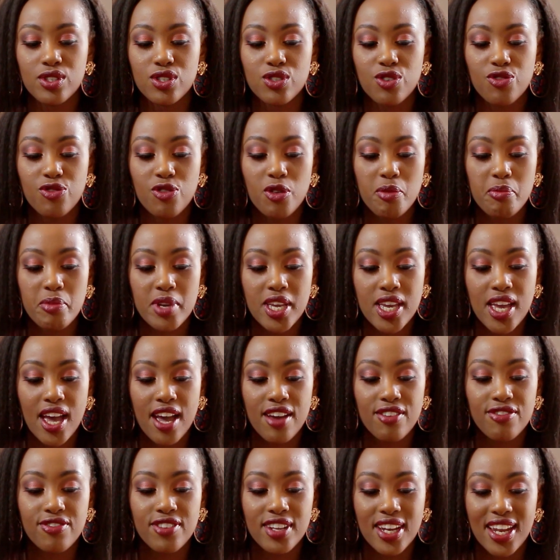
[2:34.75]
So for me,
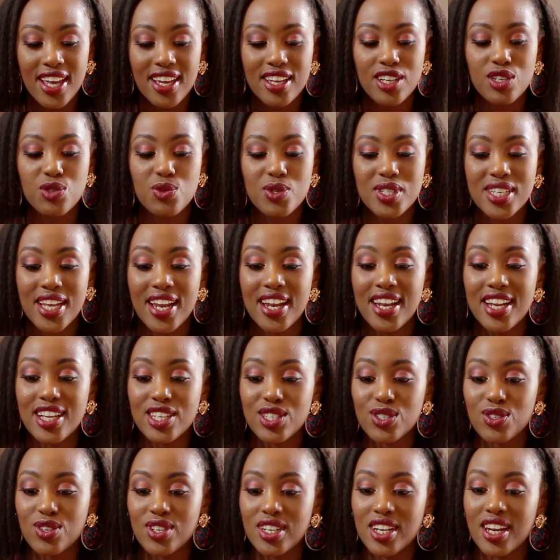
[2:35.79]
I feel like it was a
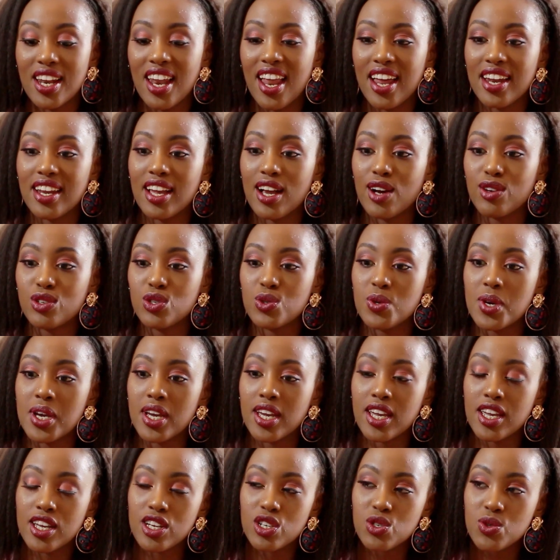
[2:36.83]
lesson in learning how to
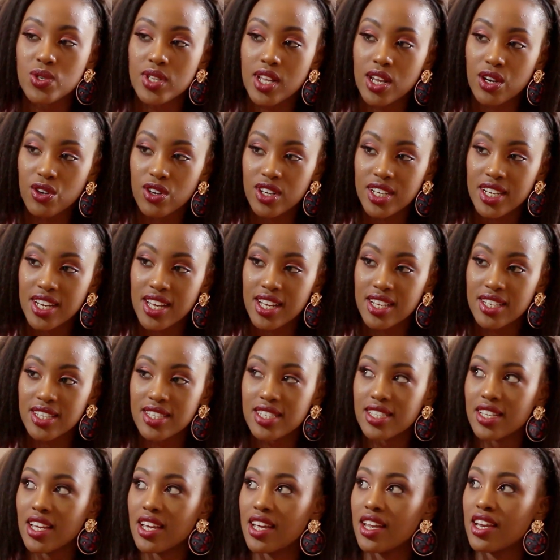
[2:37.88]
engage with an
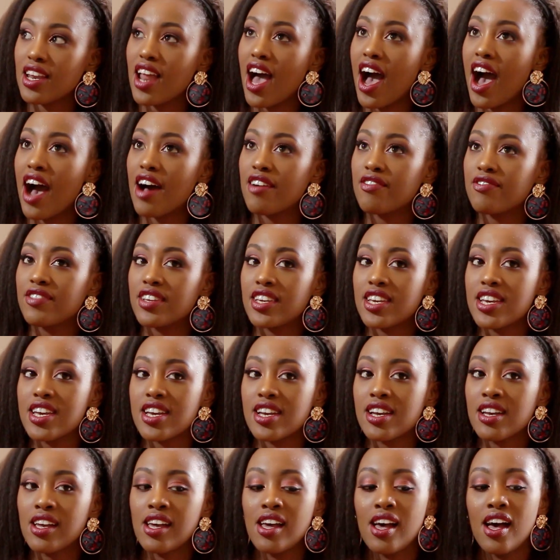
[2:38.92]
audience and
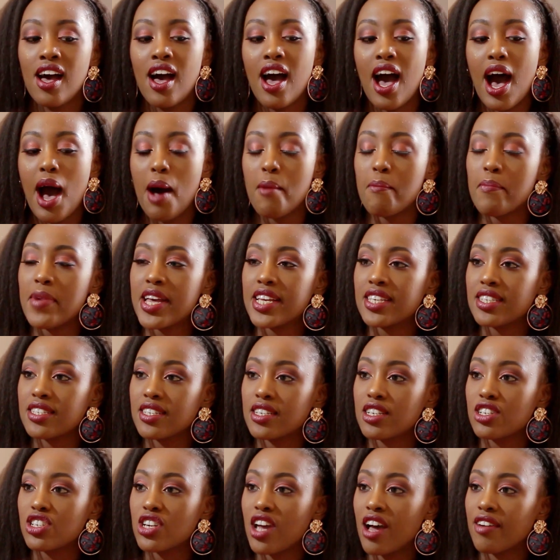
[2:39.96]
having a
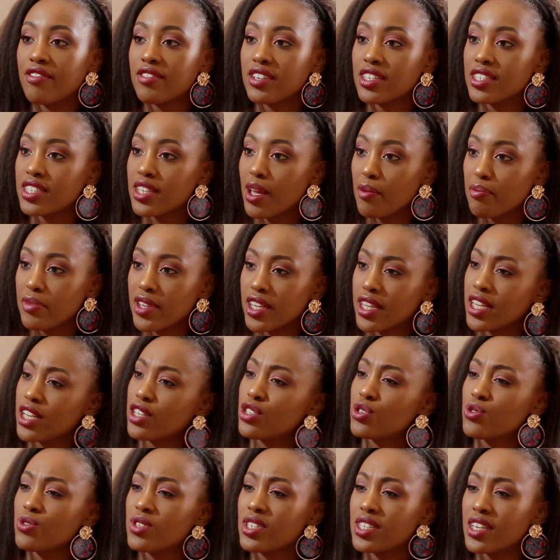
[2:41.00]
message, having something
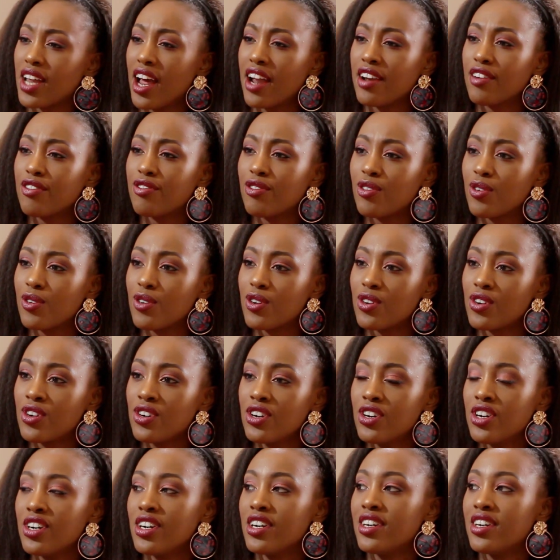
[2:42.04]
that you stand for.